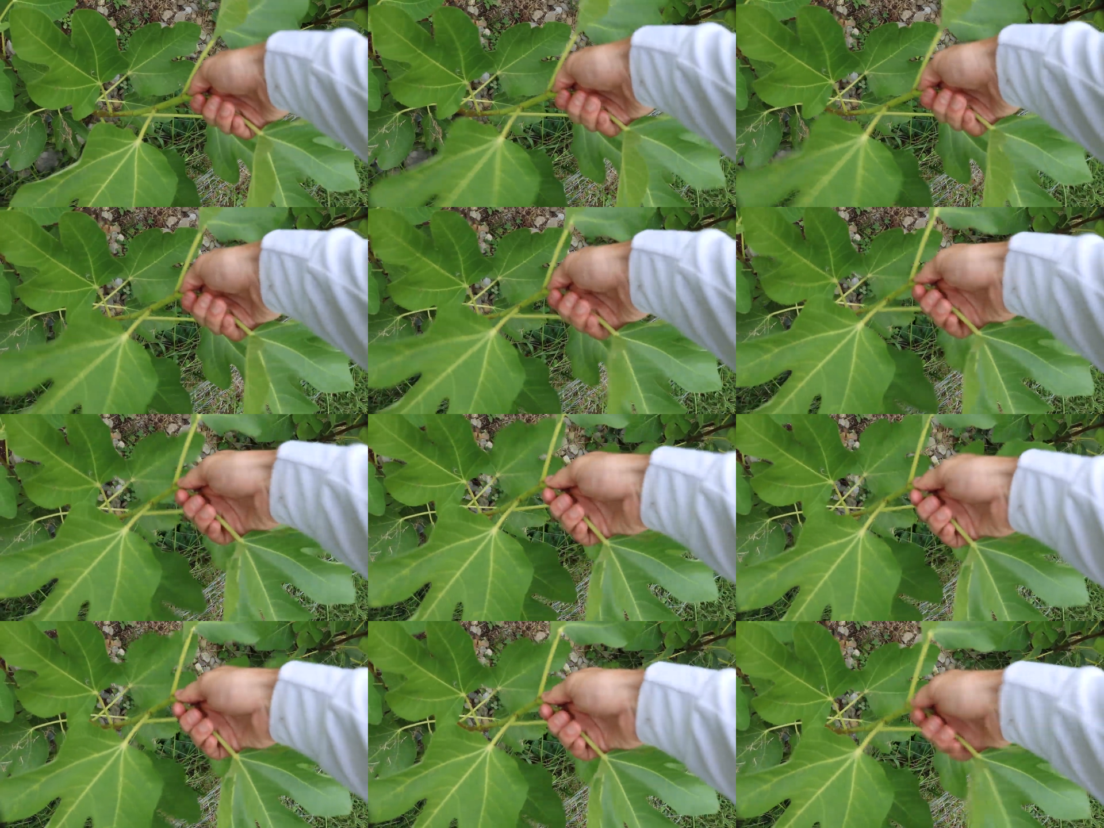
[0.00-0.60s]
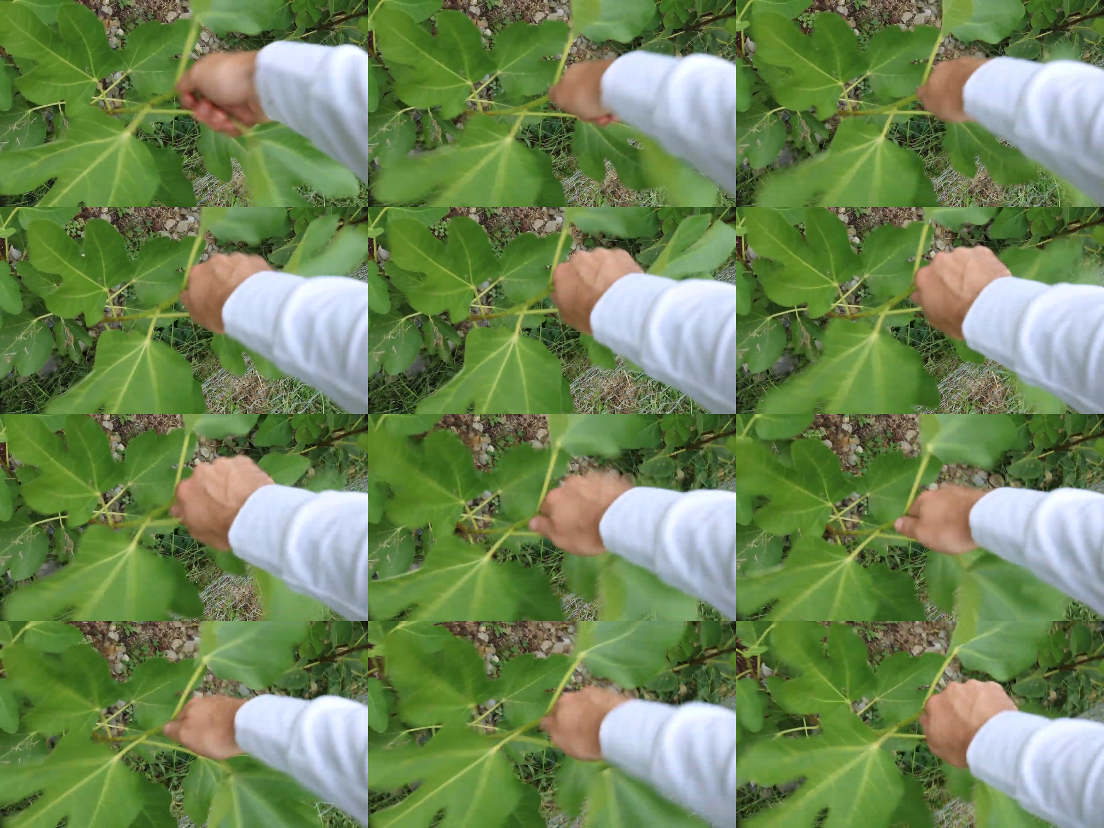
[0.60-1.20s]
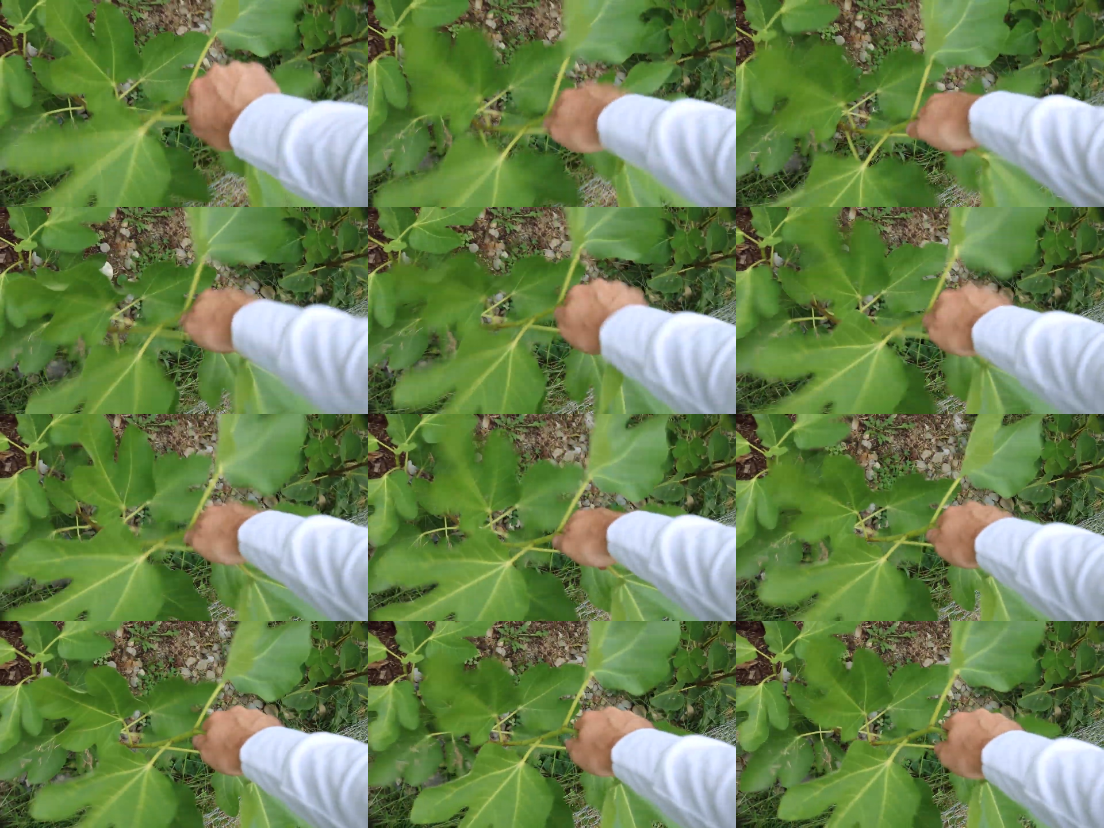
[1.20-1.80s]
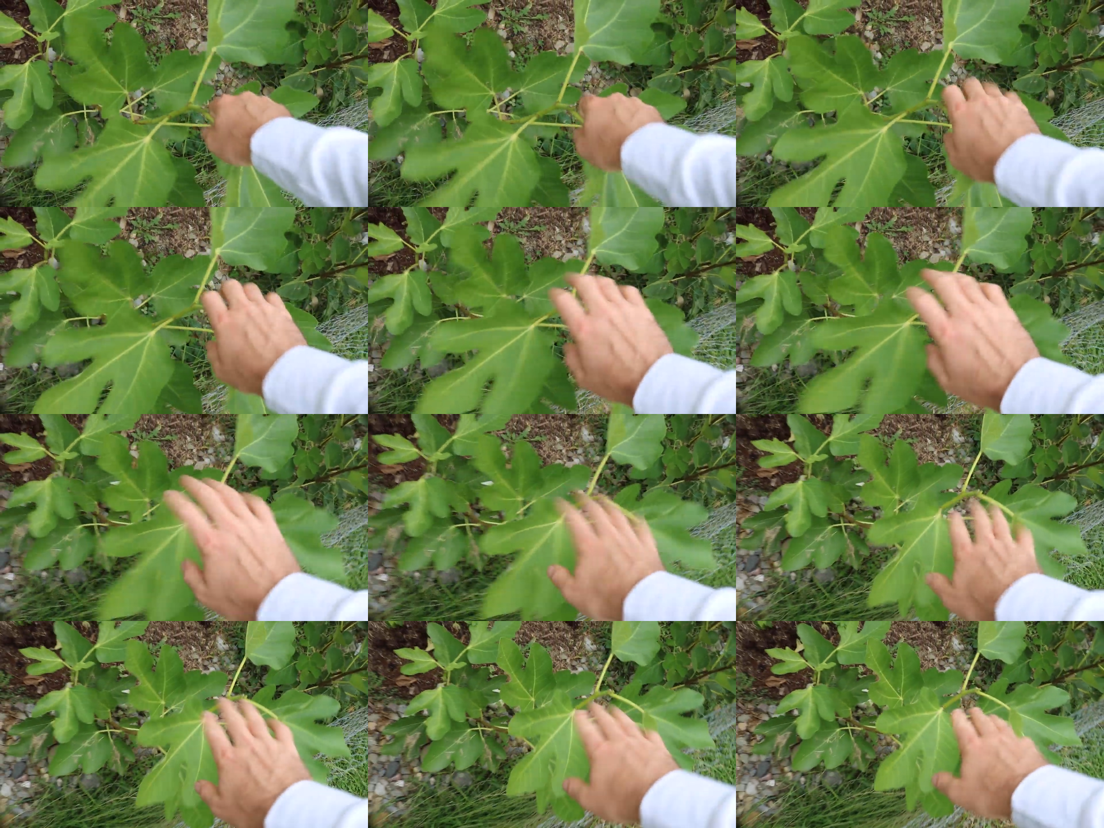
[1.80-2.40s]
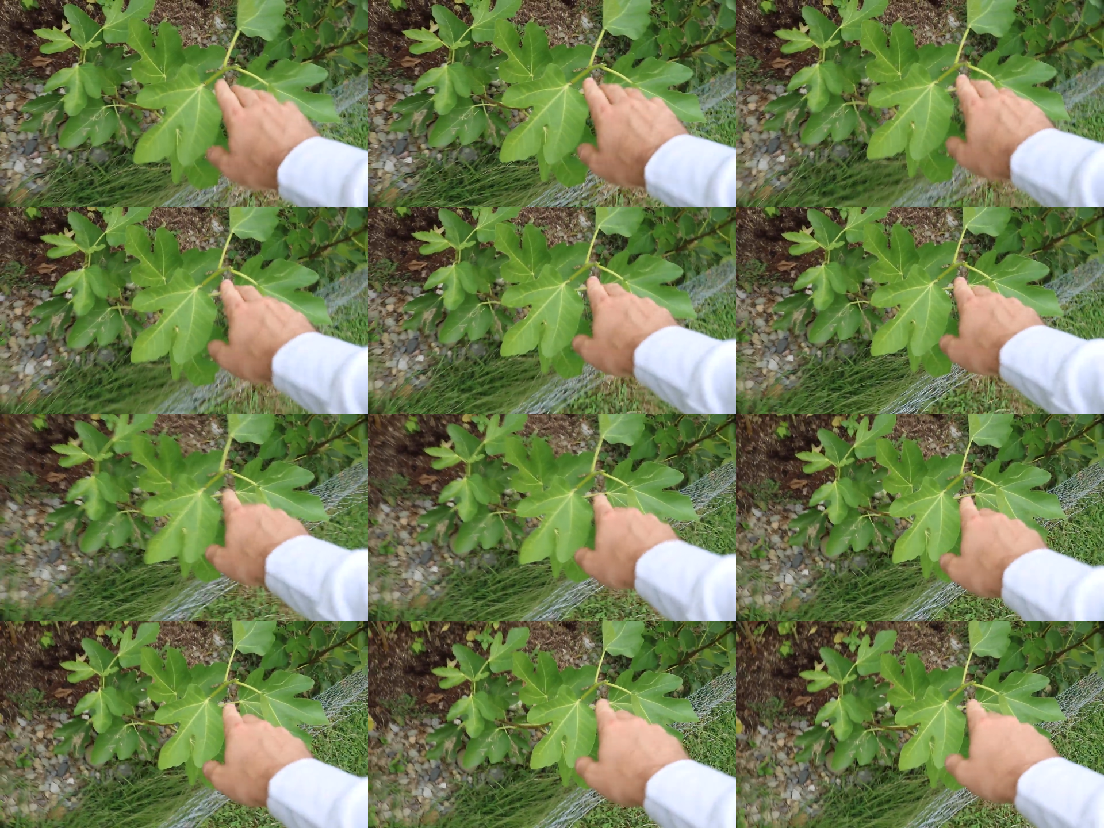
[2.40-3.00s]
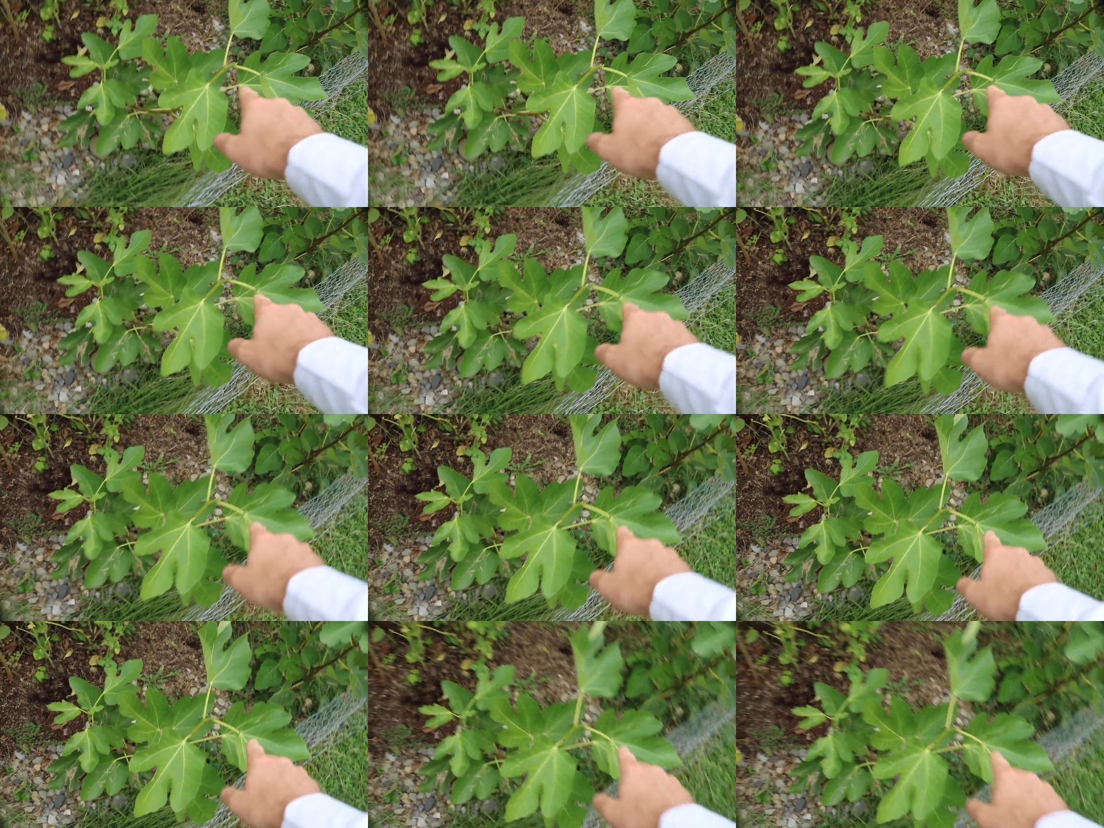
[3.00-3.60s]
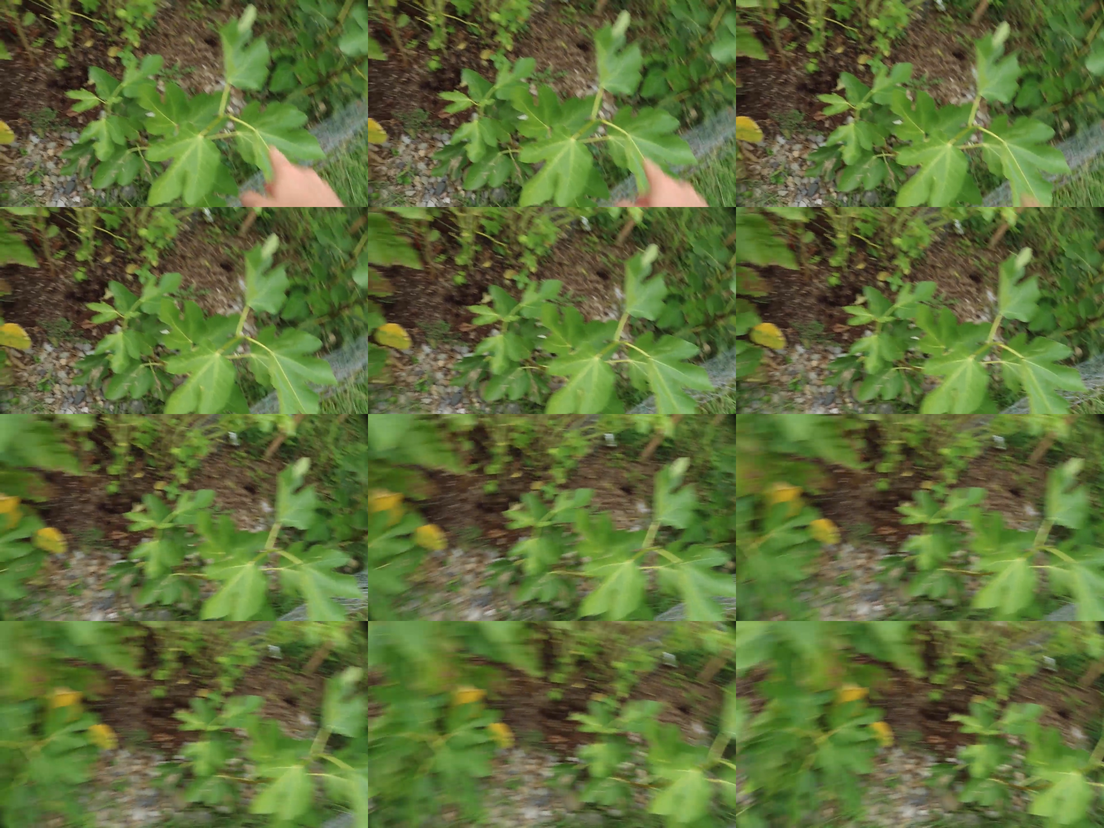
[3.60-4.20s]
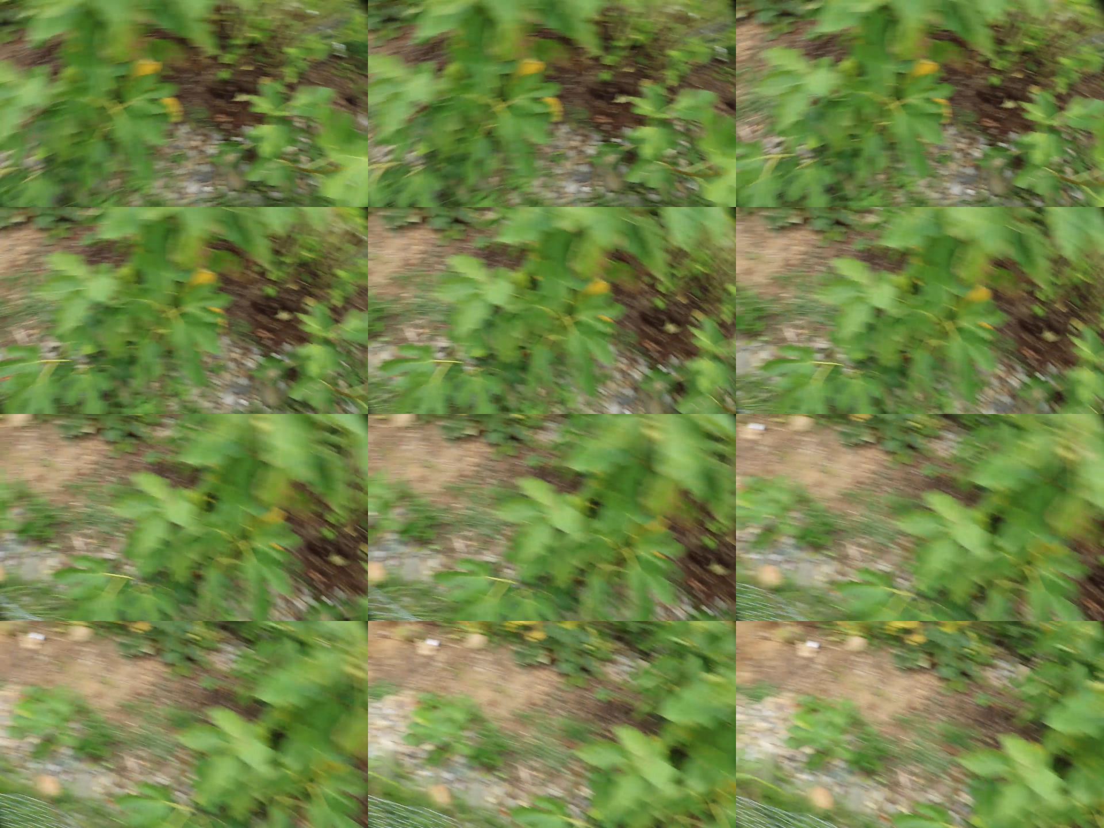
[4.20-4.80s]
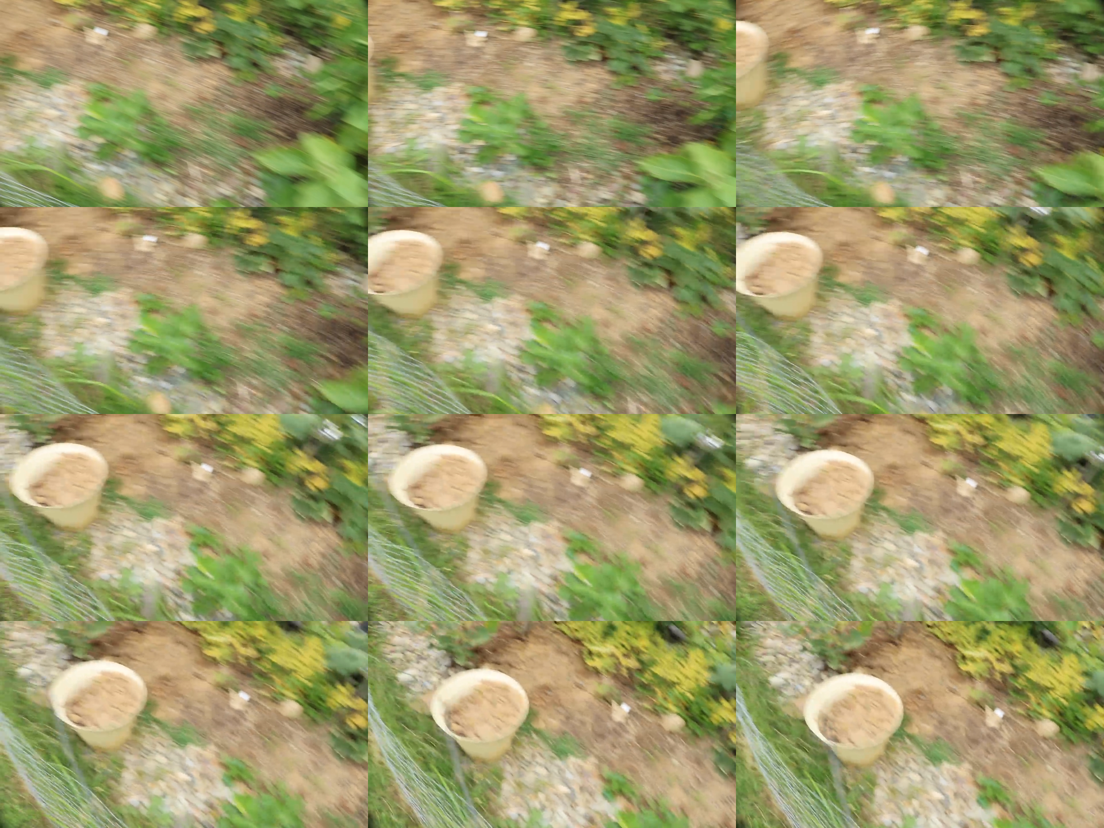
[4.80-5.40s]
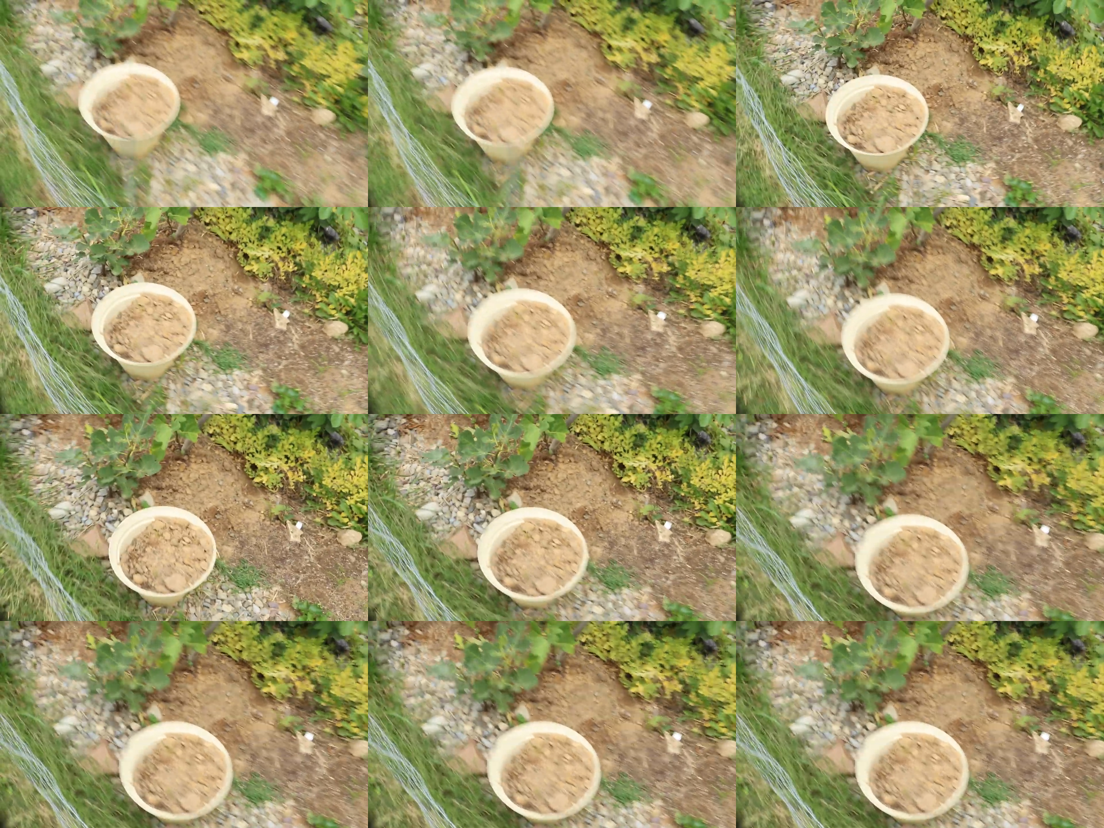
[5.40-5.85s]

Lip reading: (no speaker visible)